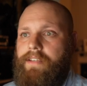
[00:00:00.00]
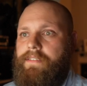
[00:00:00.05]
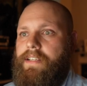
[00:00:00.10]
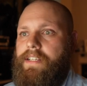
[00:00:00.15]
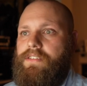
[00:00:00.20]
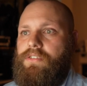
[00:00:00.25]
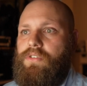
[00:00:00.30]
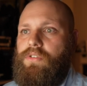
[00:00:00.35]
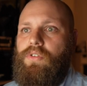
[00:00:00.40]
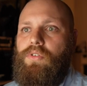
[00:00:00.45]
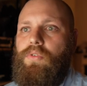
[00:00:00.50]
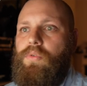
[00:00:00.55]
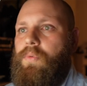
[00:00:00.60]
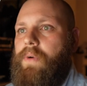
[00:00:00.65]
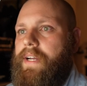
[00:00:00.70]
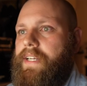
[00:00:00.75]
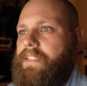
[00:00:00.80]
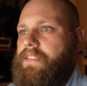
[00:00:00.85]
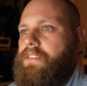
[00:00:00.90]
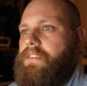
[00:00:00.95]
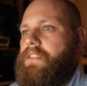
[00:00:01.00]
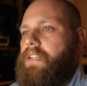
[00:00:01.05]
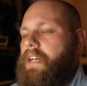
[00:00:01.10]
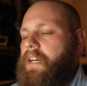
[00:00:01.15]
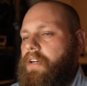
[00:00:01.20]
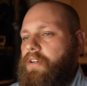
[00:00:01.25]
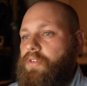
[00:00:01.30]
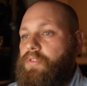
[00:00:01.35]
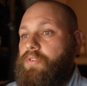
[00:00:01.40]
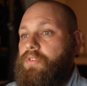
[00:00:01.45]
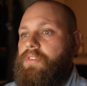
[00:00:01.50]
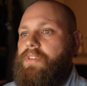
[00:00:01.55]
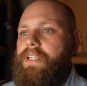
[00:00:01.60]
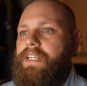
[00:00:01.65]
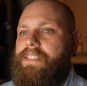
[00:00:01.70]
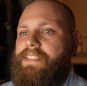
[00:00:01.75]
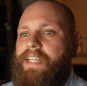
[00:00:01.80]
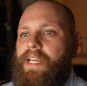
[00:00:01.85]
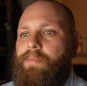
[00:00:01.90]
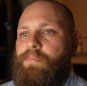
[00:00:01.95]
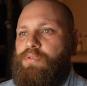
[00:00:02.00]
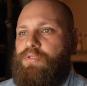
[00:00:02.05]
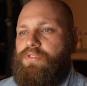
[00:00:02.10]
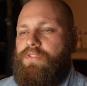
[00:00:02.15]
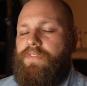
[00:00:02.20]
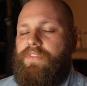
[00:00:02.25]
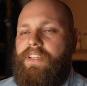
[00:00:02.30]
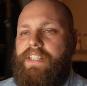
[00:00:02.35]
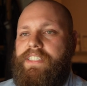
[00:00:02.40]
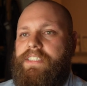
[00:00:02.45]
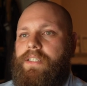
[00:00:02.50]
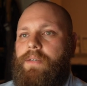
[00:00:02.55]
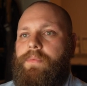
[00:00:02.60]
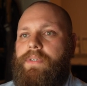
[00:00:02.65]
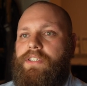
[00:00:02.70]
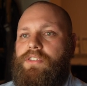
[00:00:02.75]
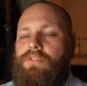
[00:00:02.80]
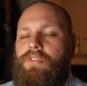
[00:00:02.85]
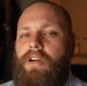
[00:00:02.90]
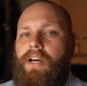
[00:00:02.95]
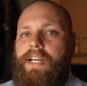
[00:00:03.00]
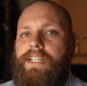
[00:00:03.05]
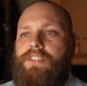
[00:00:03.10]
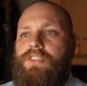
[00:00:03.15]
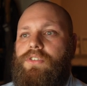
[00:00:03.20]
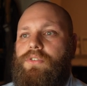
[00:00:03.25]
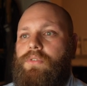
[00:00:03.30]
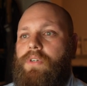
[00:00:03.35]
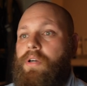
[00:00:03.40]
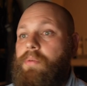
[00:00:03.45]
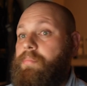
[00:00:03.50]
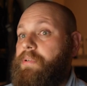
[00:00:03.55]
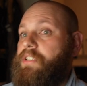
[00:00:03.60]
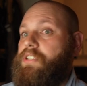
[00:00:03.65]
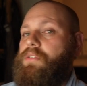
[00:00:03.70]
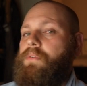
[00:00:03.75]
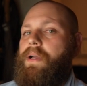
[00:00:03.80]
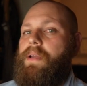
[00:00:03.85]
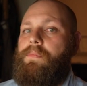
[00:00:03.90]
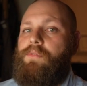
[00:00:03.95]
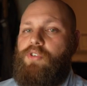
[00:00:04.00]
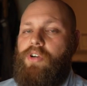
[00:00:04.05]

These are all ways, good examples of things that we try to habituate,